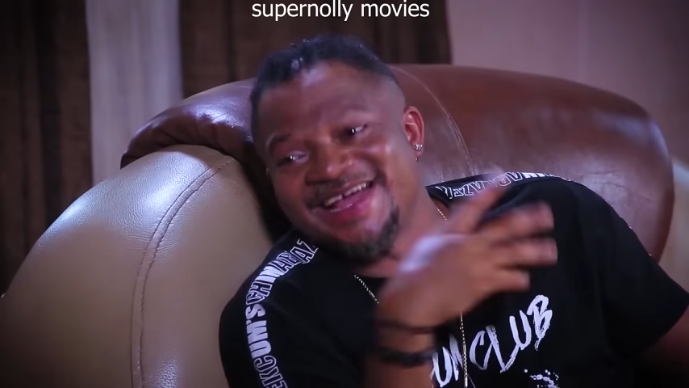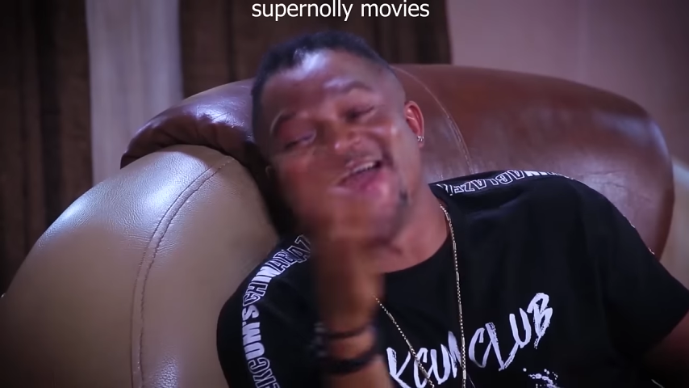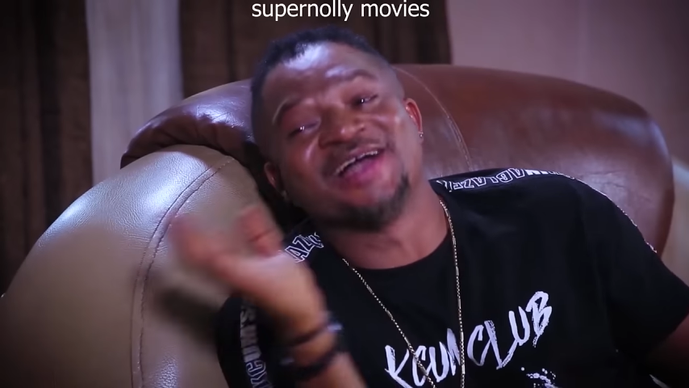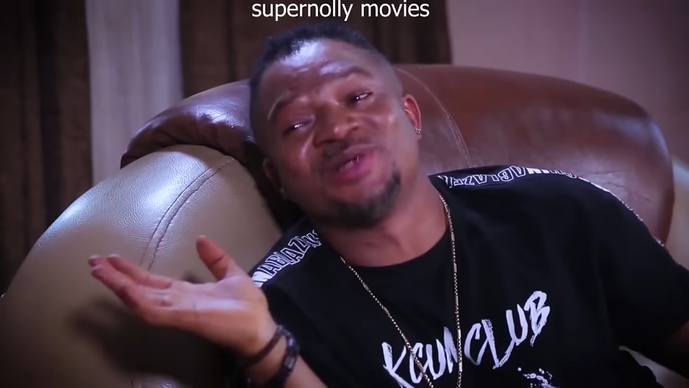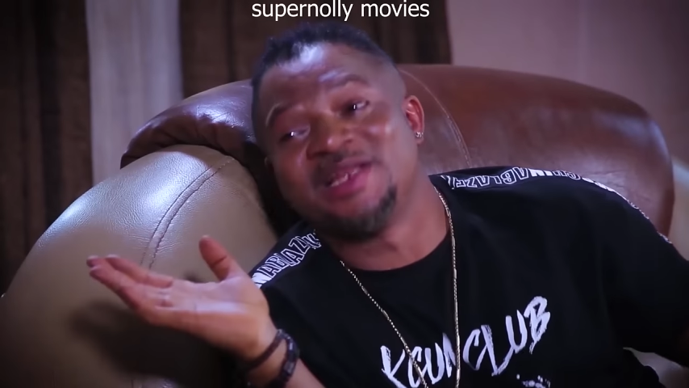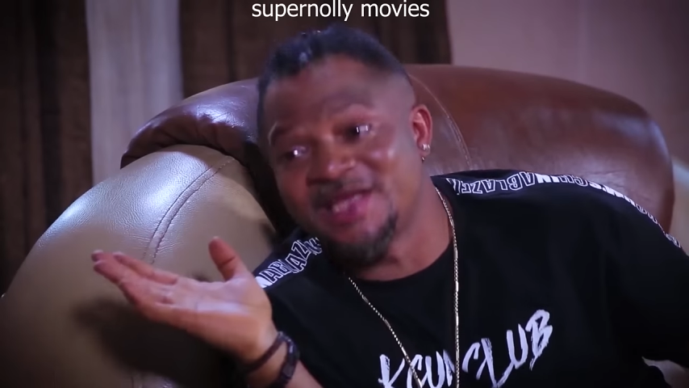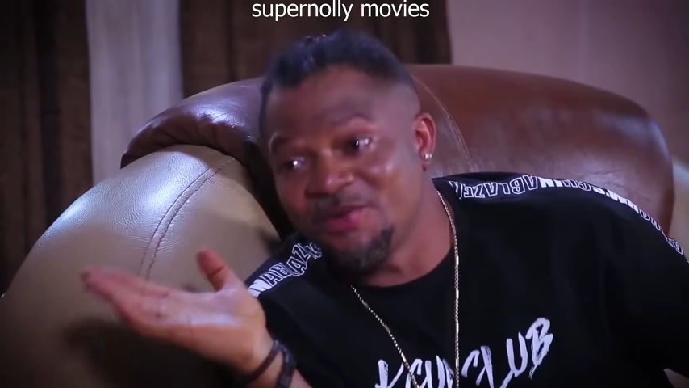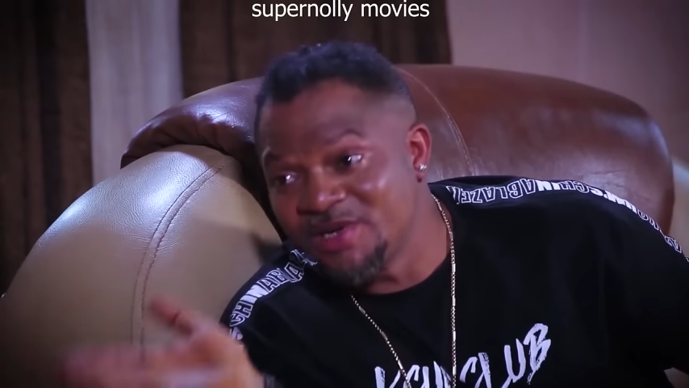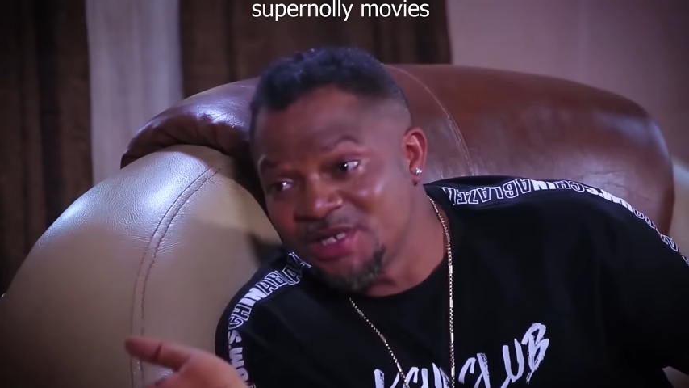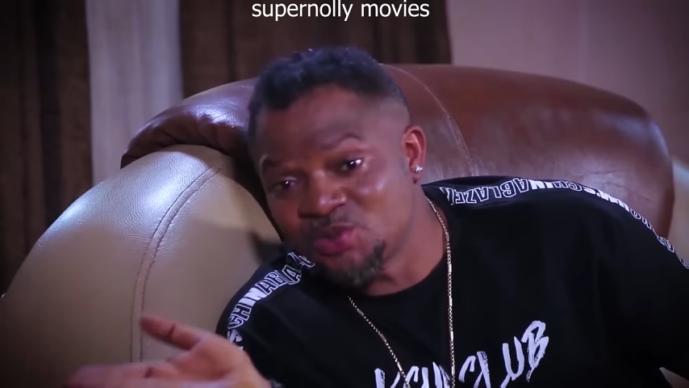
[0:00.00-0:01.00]
I actually
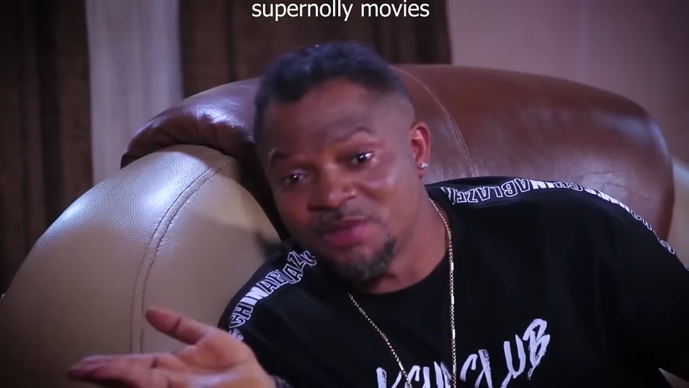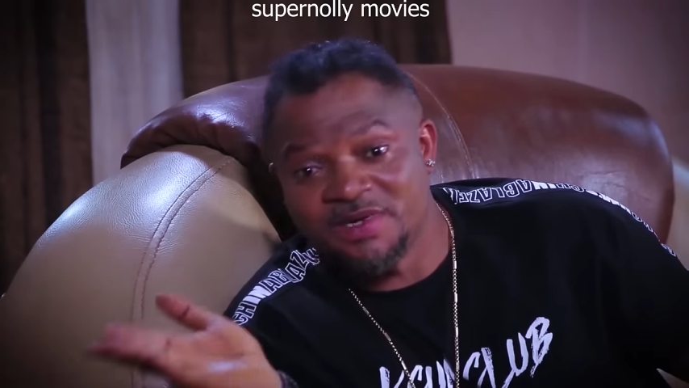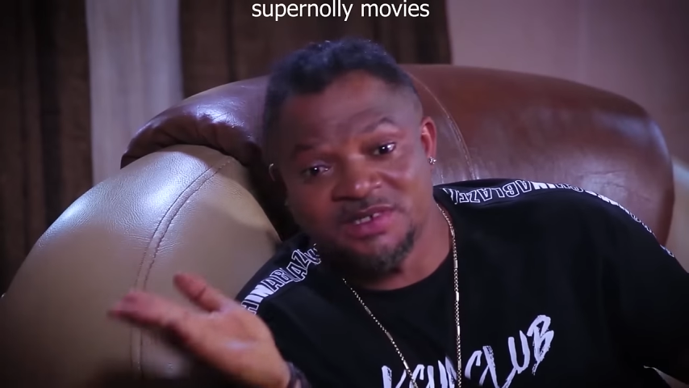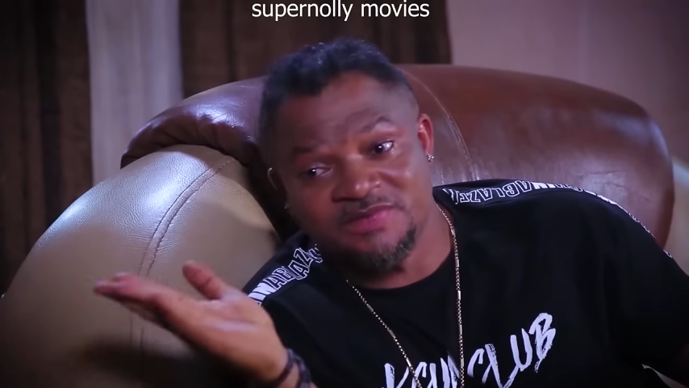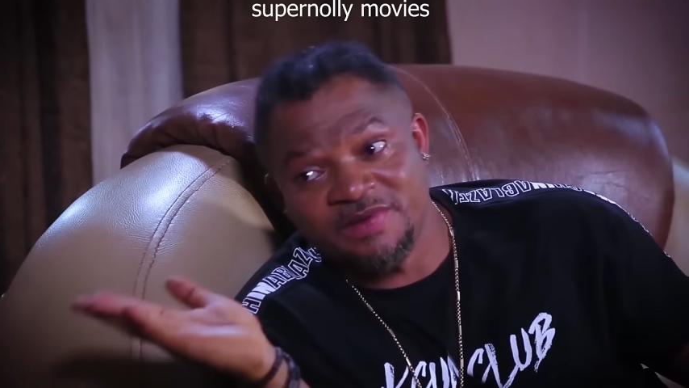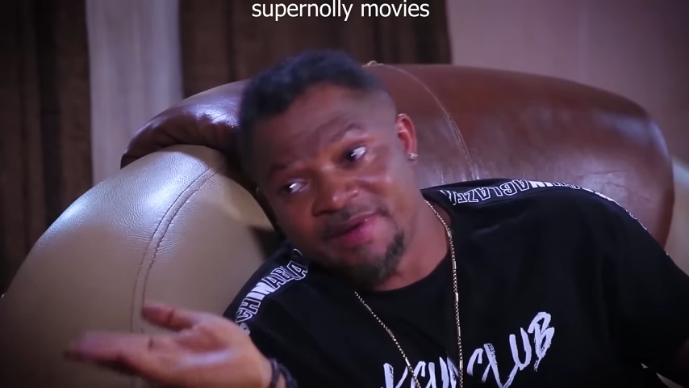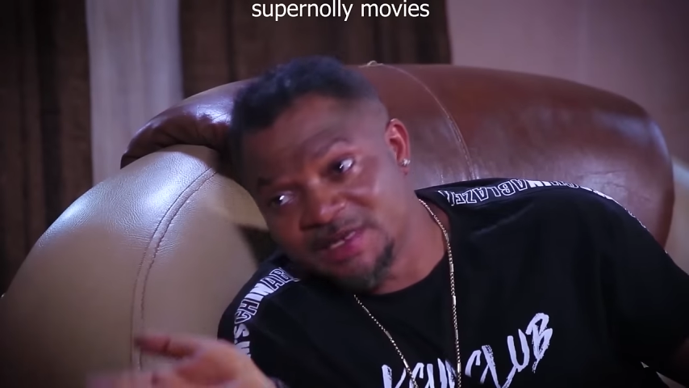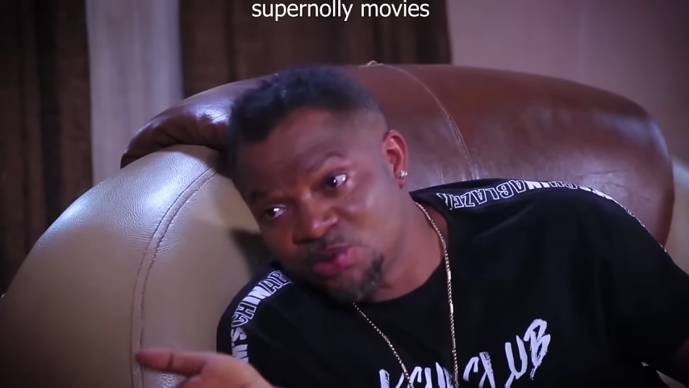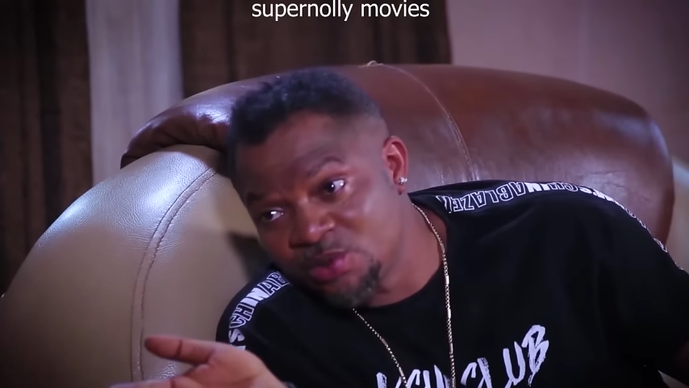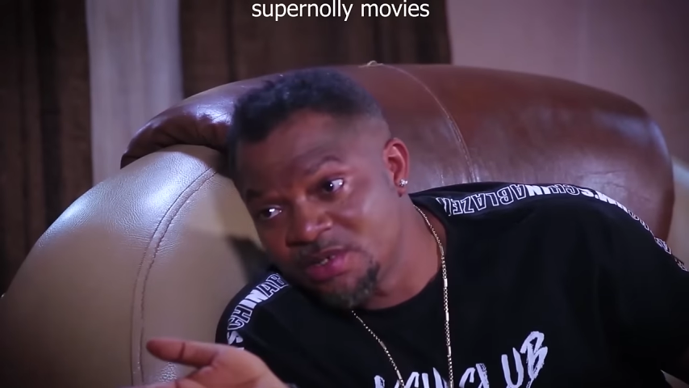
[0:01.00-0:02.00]
came with this one because of the
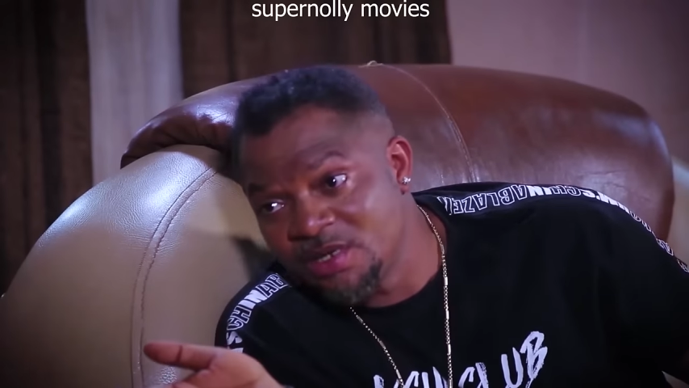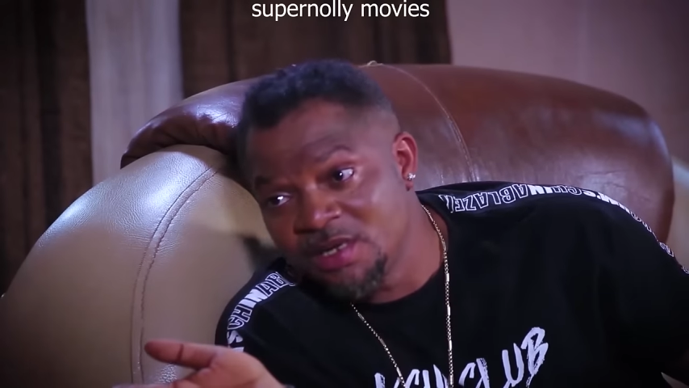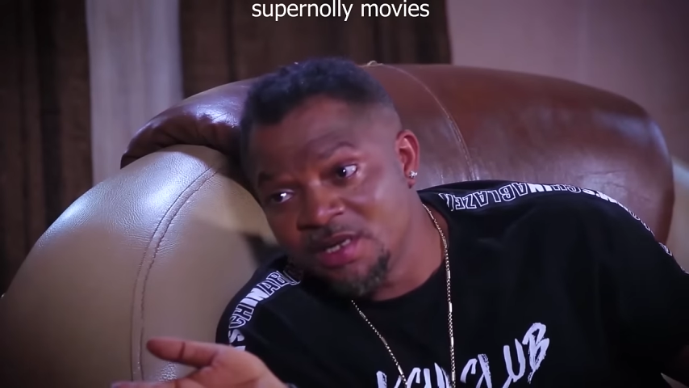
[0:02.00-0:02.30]
bad road.